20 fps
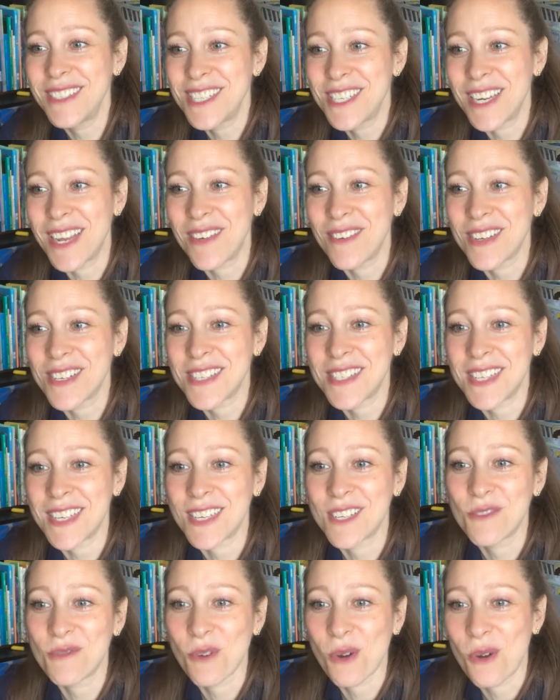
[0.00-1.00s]
She gave us
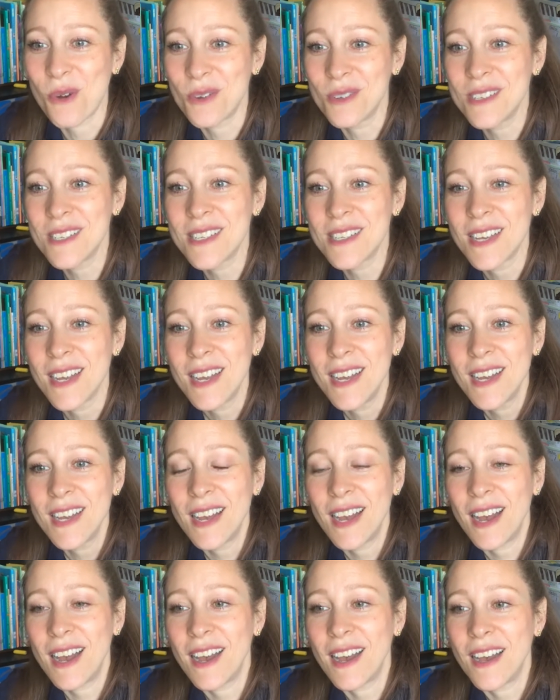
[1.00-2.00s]
6 rolls.
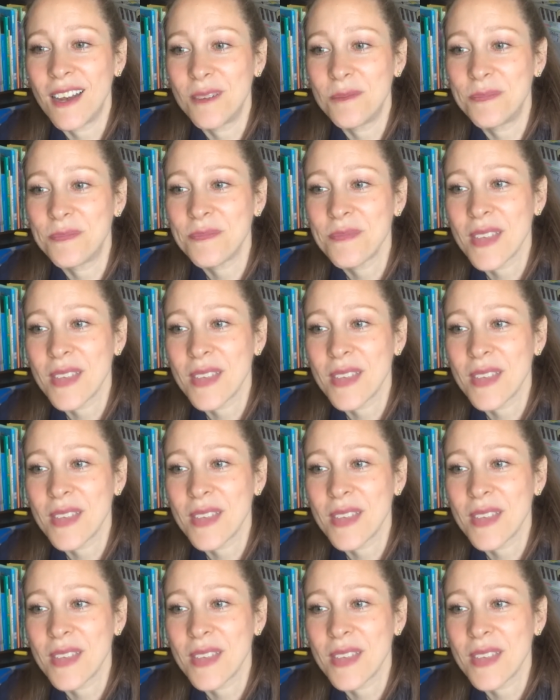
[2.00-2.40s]
And